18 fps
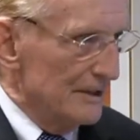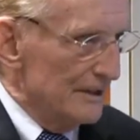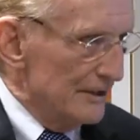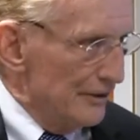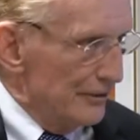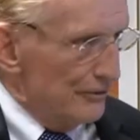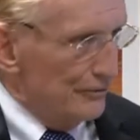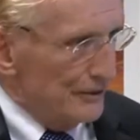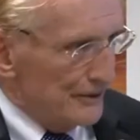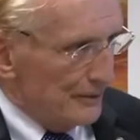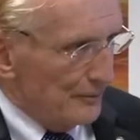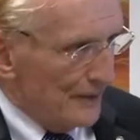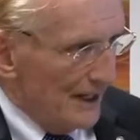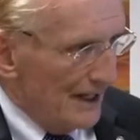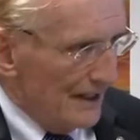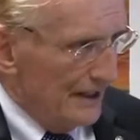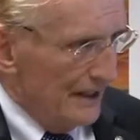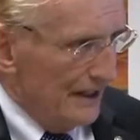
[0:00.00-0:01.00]
You with the
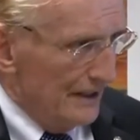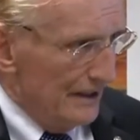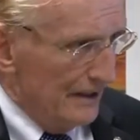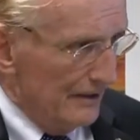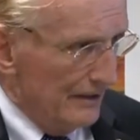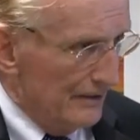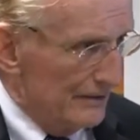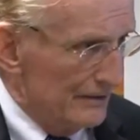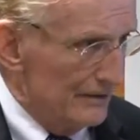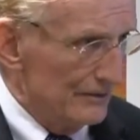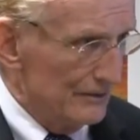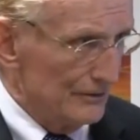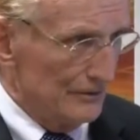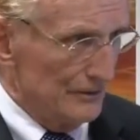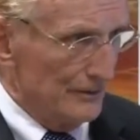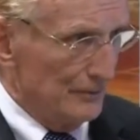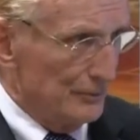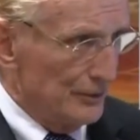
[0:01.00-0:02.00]
backache,
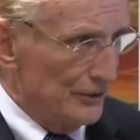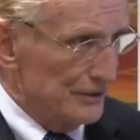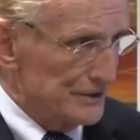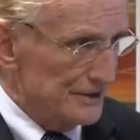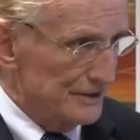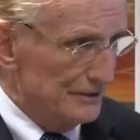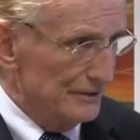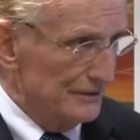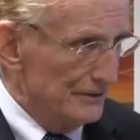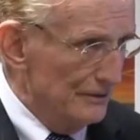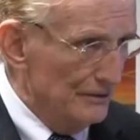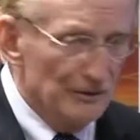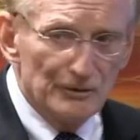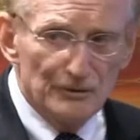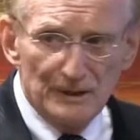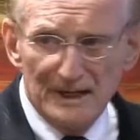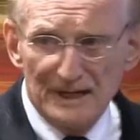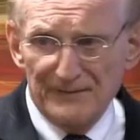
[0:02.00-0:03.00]
or the person
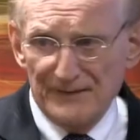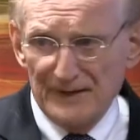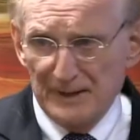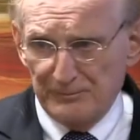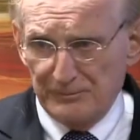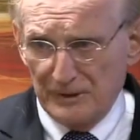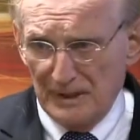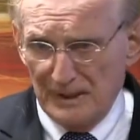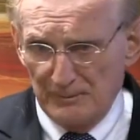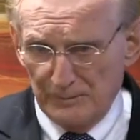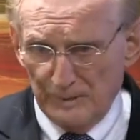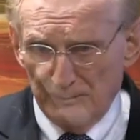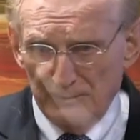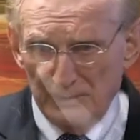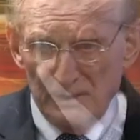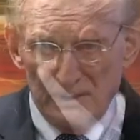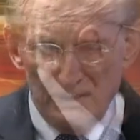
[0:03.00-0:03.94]
who had that problem?